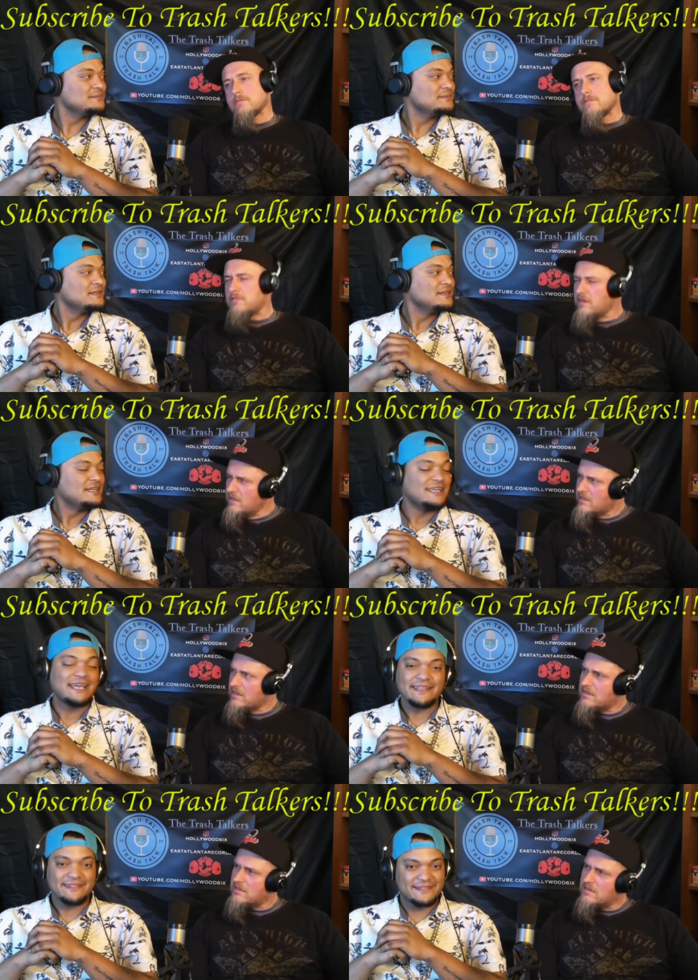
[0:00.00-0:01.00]
Speaker 1: them?
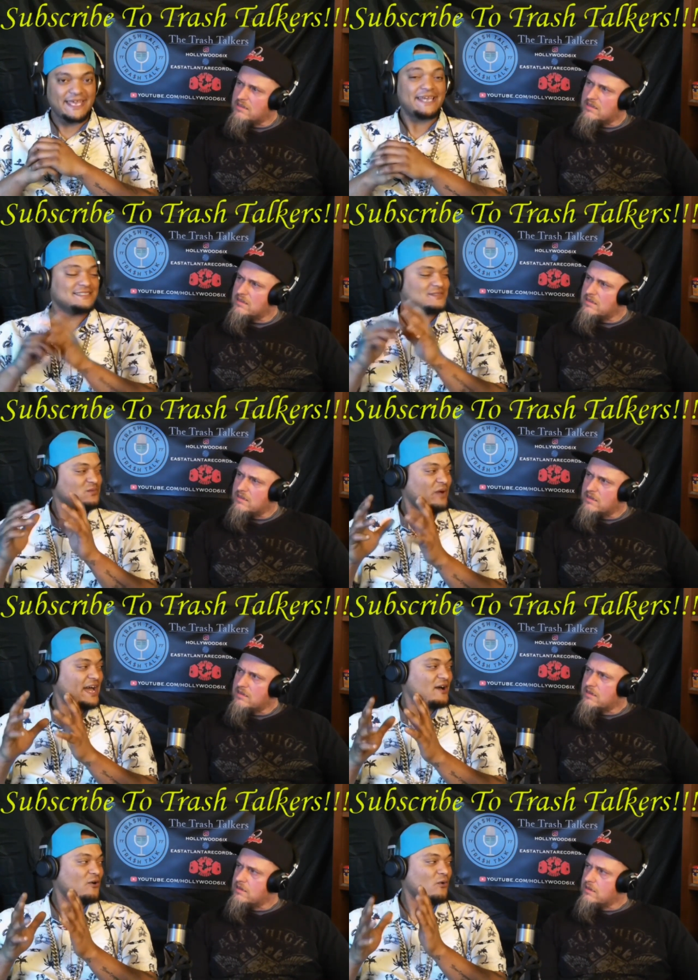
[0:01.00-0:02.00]
Really? that's
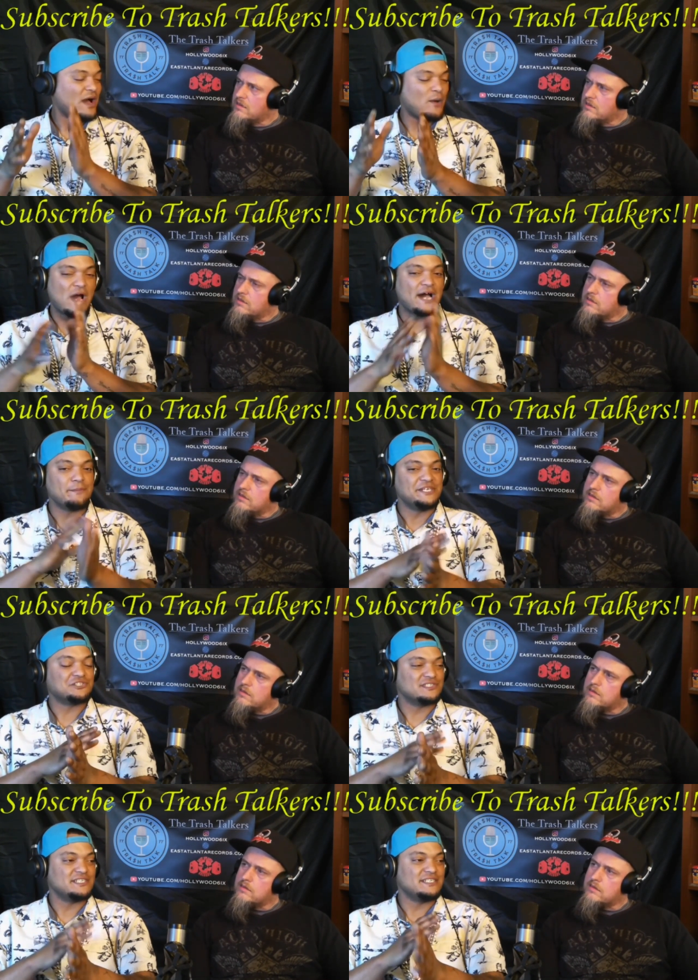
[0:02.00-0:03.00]
how why I'm
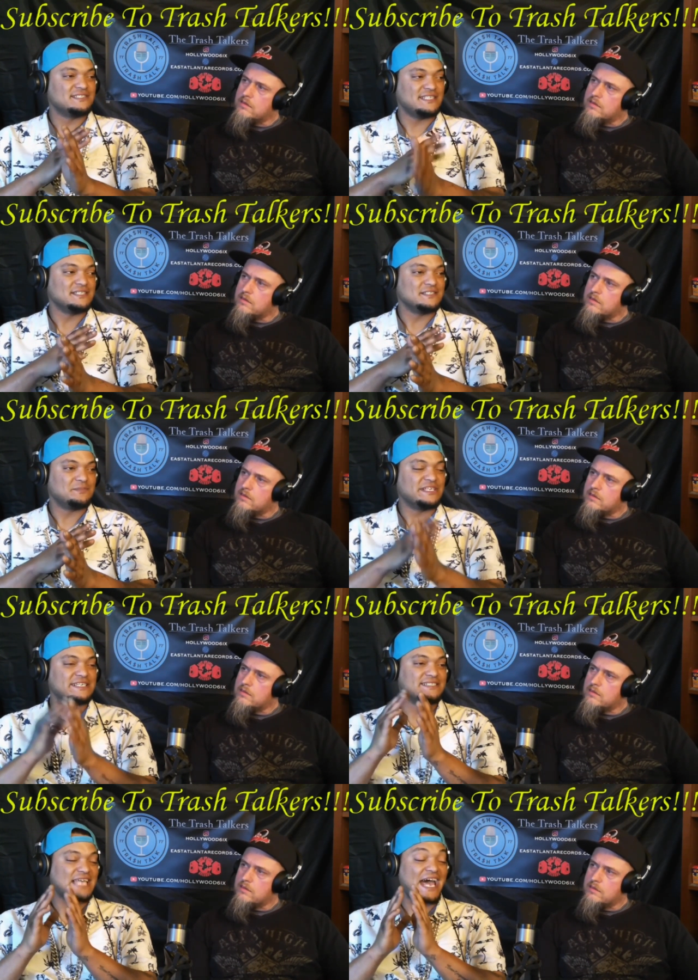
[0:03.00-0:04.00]
interested to see this
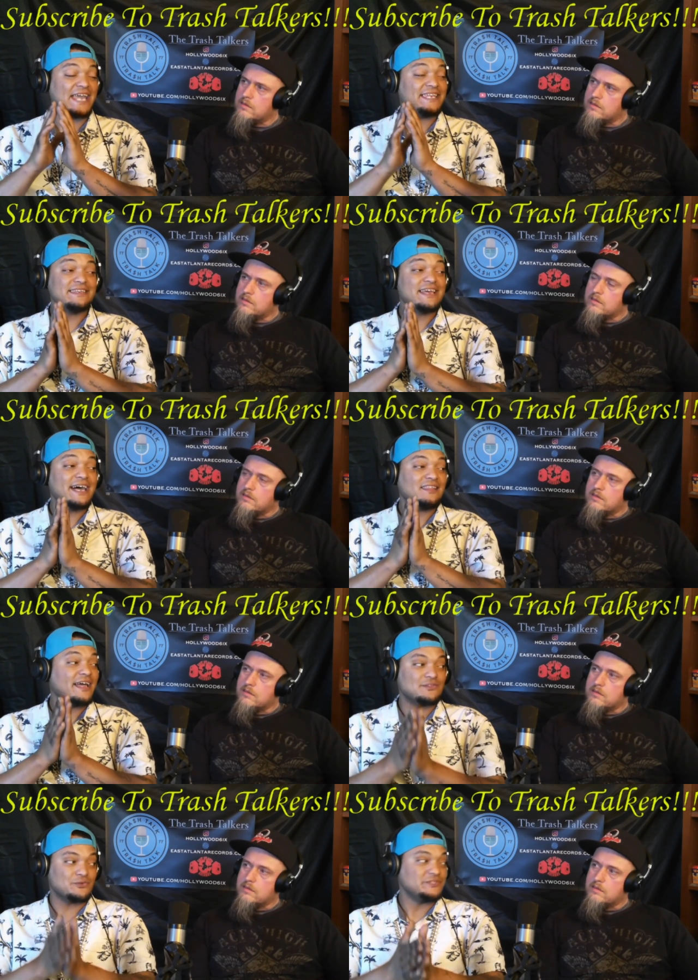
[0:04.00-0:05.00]
because I did not
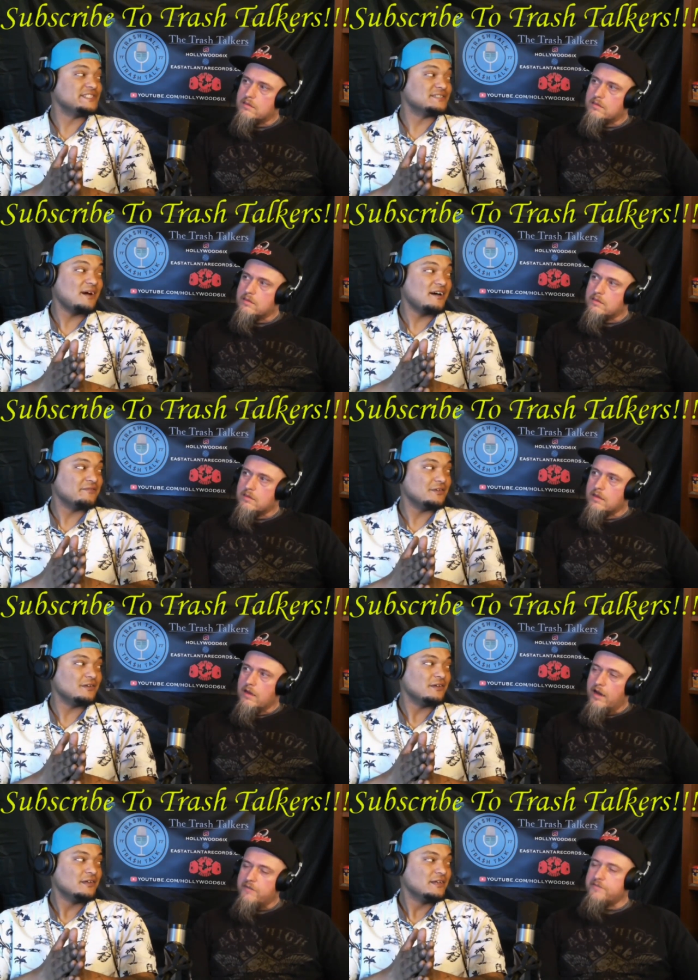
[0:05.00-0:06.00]
like Three Six
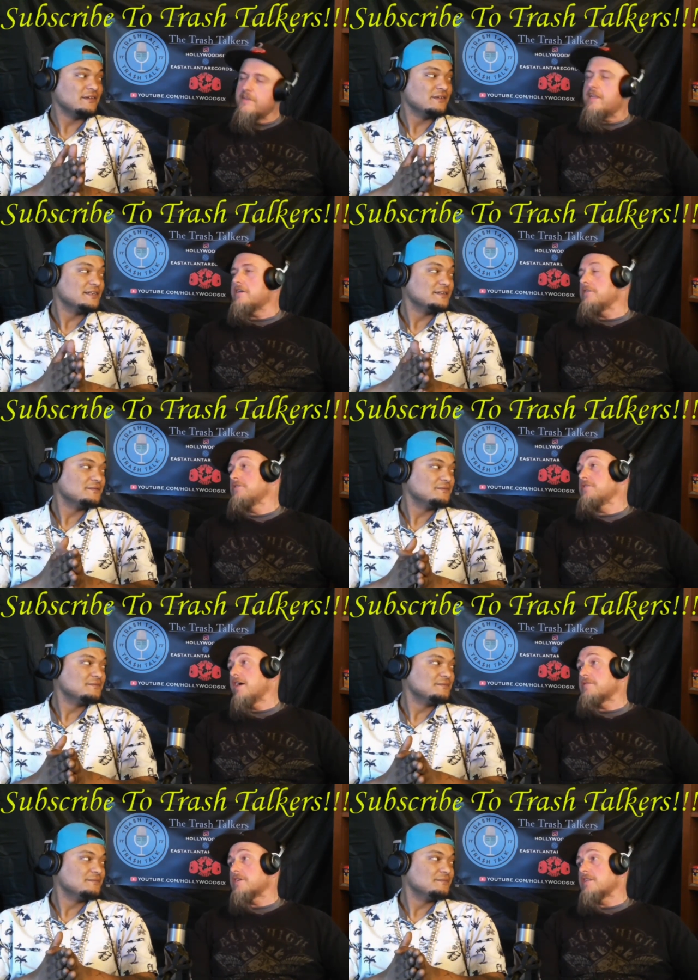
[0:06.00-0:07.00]
Mafia.
Speaker 2: I feel like you do
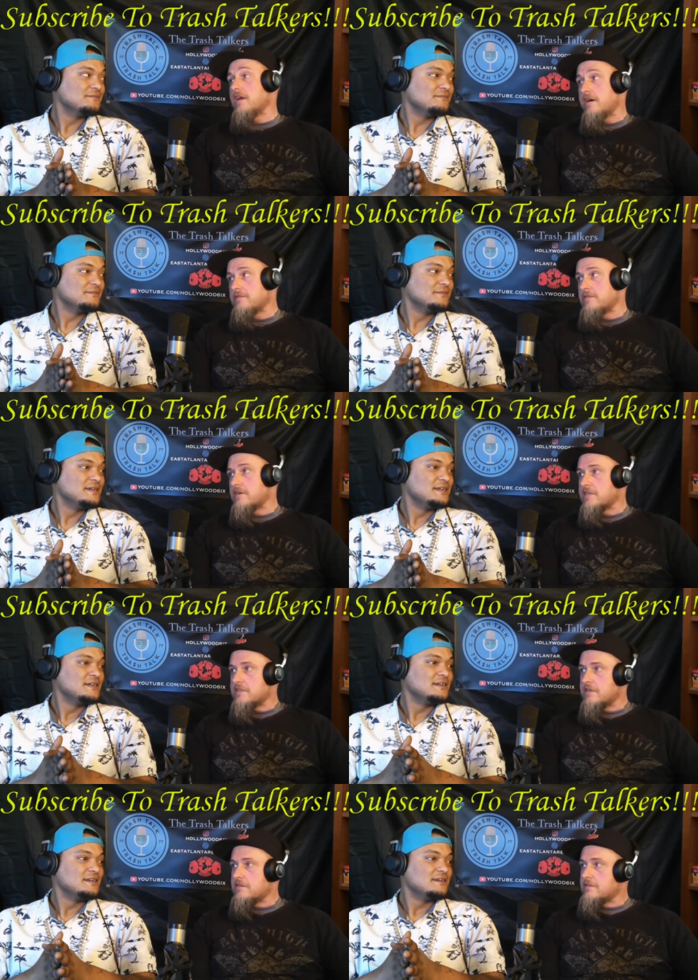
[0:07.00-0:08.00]
that with a lot of
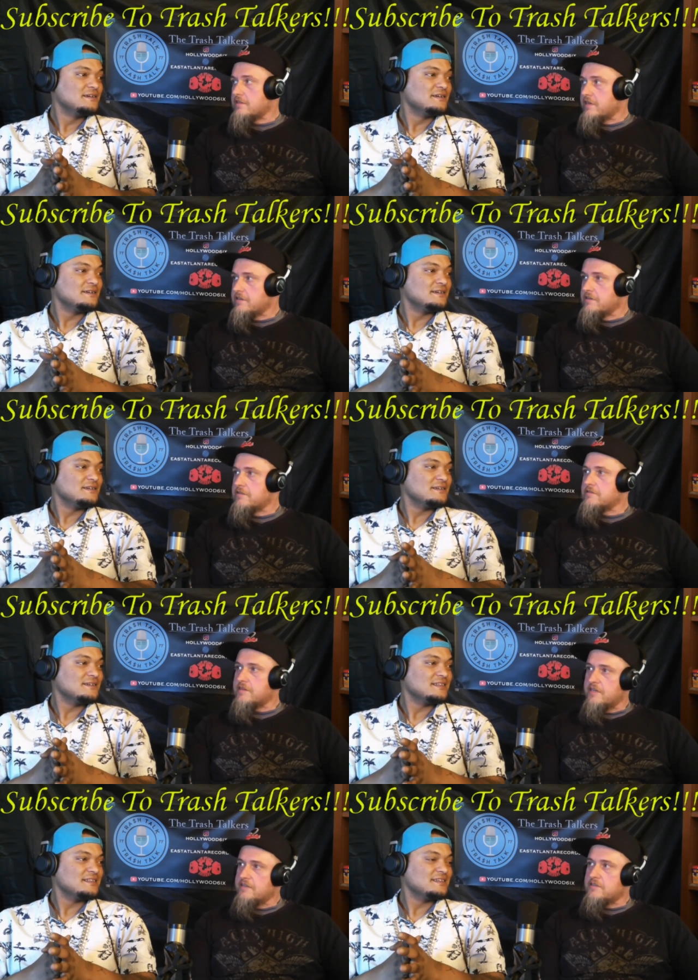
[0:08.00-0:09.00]
artists though. Like you
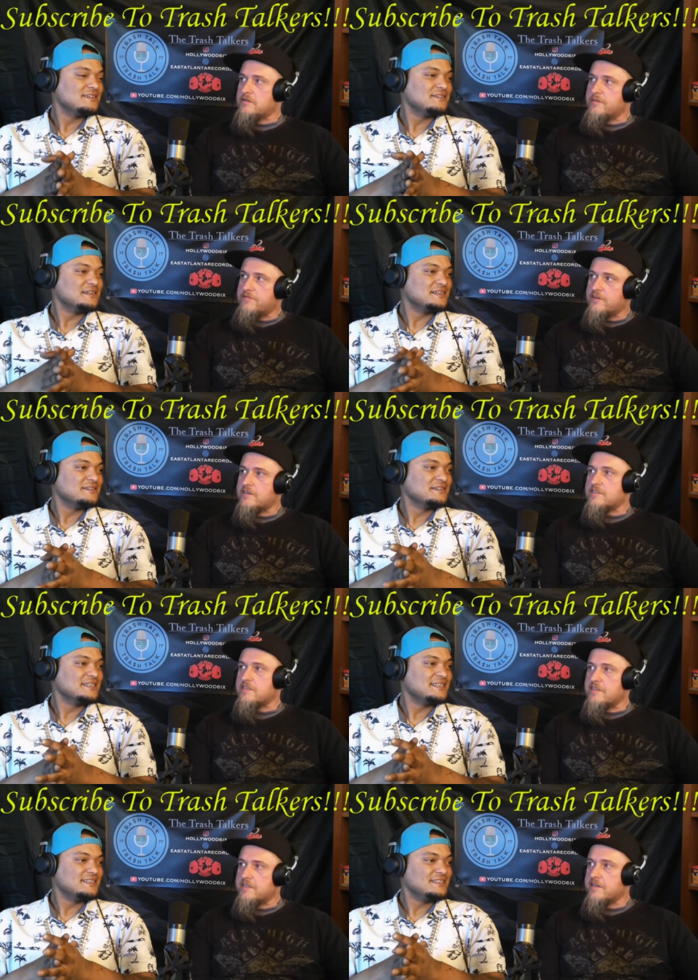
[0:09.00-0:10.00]
don't get into them at first
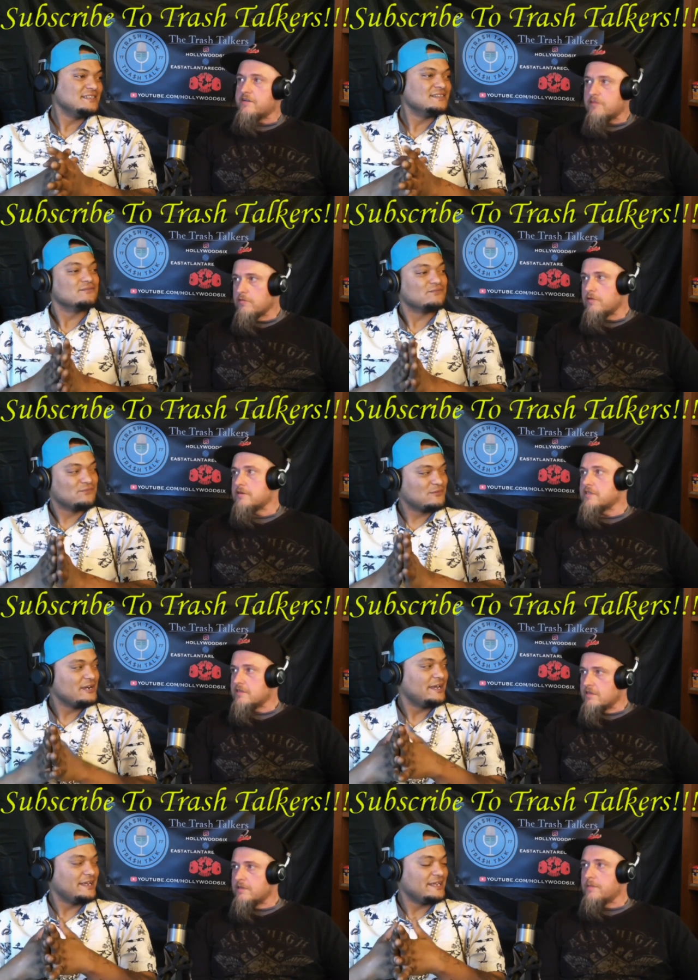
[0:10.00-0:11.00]
and then they grow on.
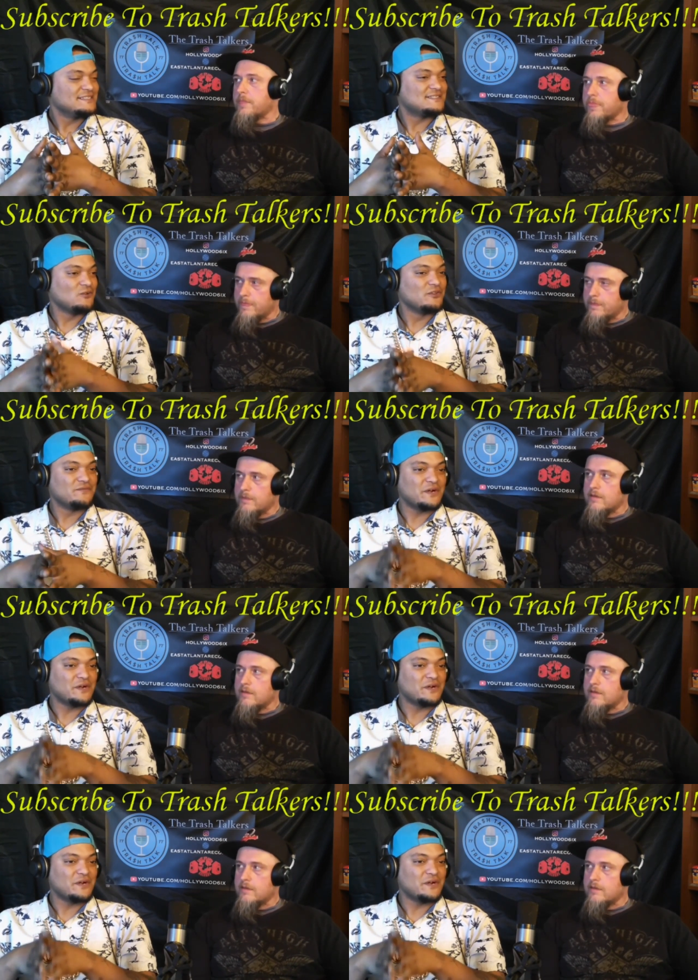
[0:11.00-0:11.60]
Speaker 1: Right. So the